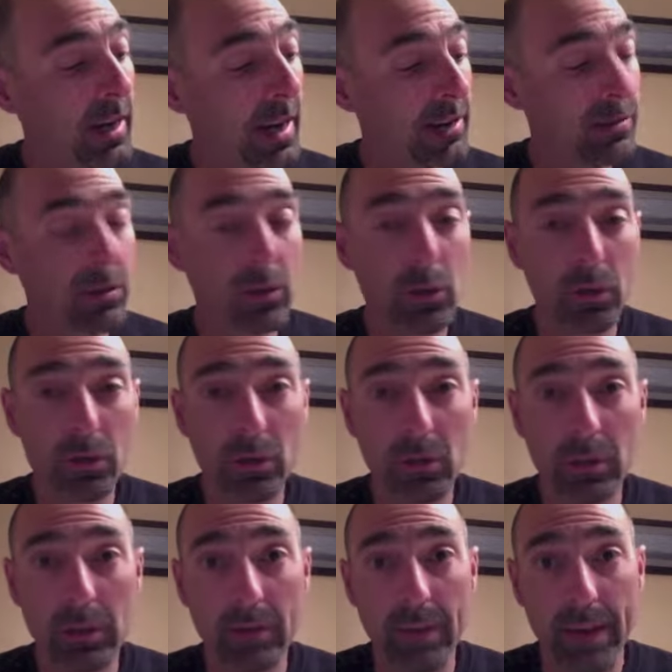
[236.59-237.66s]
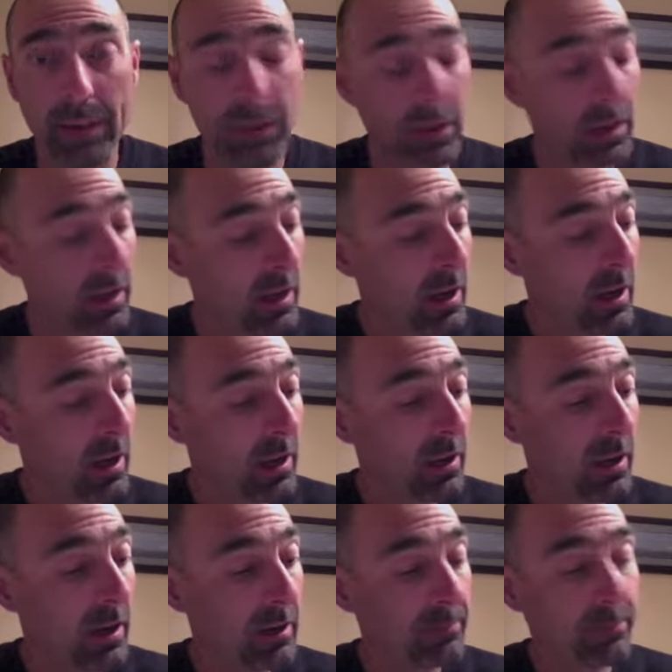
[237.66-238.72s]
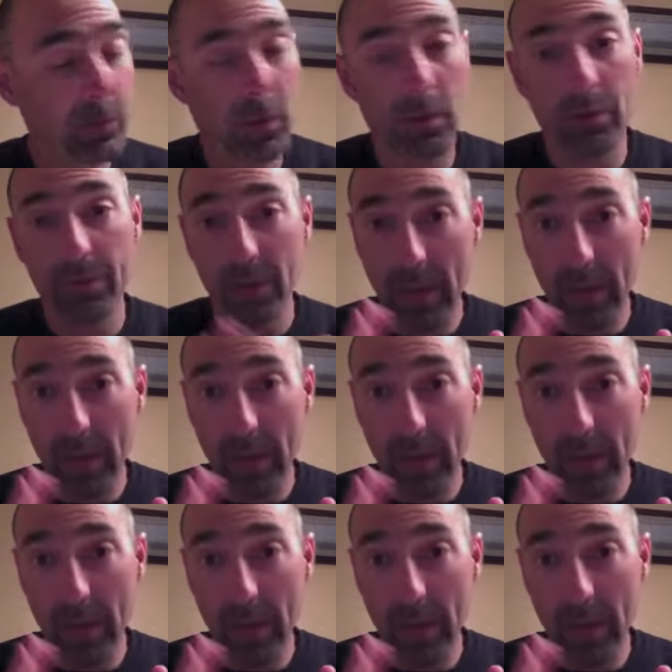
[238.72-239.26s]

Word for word: constitutional convention. Uh, they're the